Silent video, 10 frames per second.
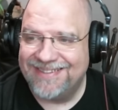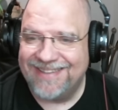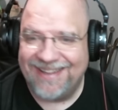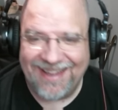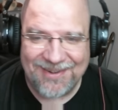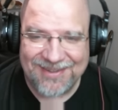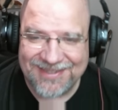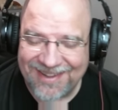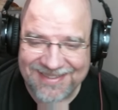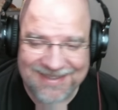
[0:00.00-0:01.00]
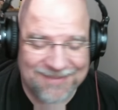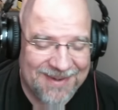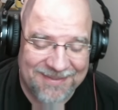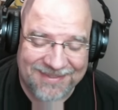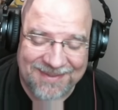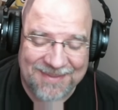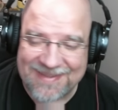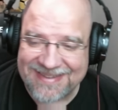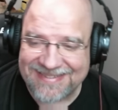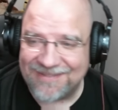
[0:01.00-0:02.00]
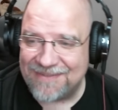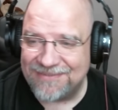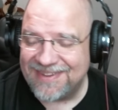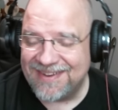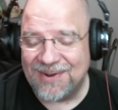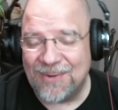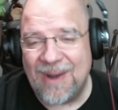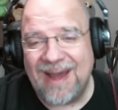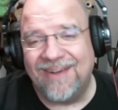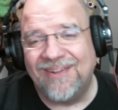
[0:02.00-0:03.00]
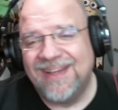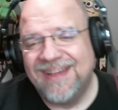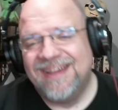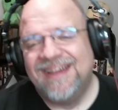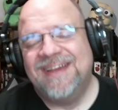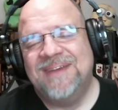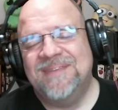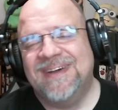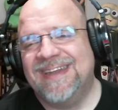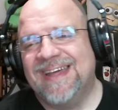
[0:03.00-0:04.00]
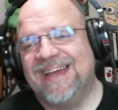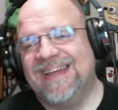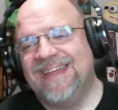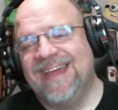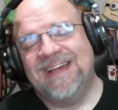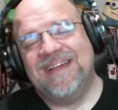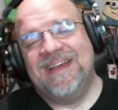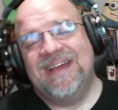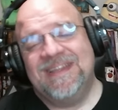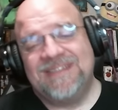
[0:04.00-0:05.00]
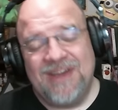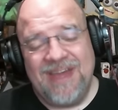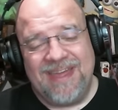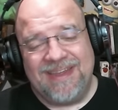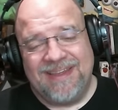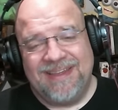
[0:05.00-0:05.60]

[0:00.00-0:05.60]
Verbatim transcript: that was awesome. probably some of the best stuff I've seen in a while. But uh, yeah, so hey,